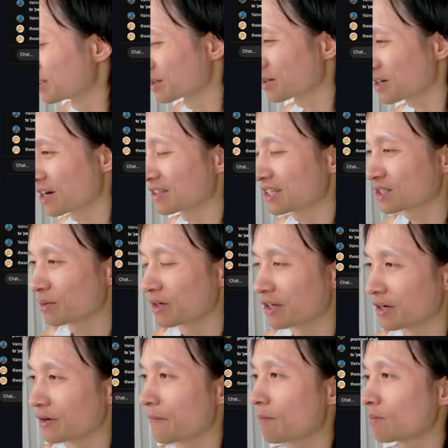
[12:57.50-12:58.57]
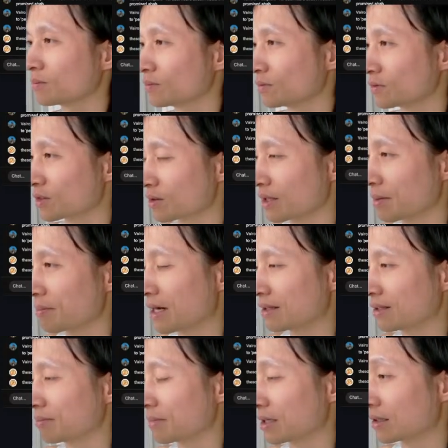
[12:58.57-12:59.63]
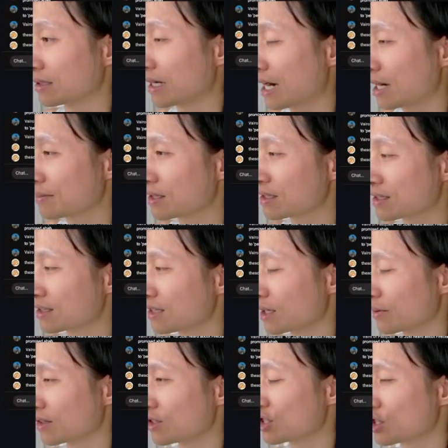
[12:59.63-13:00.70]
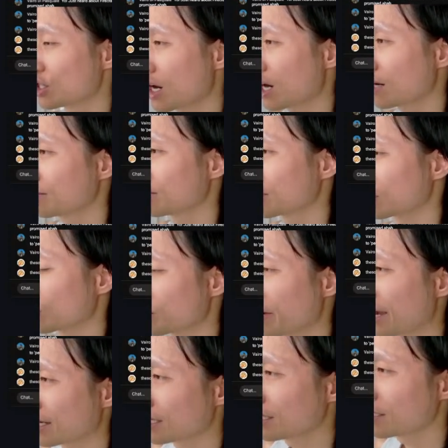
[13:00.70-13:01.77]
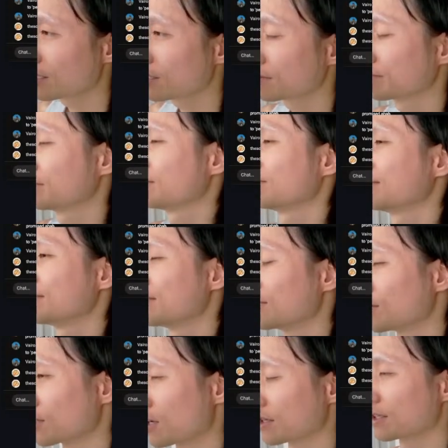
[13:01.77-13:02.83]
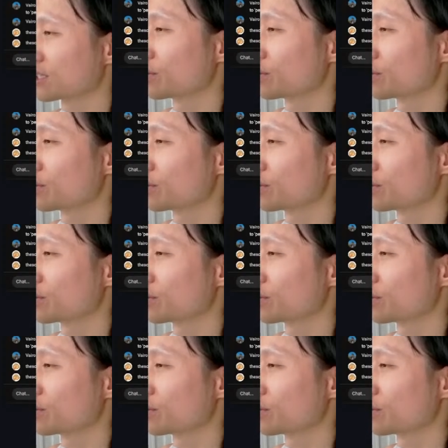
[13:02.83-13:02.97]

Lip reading: own context window, so that by the time this is done with its job, it goes back here. The context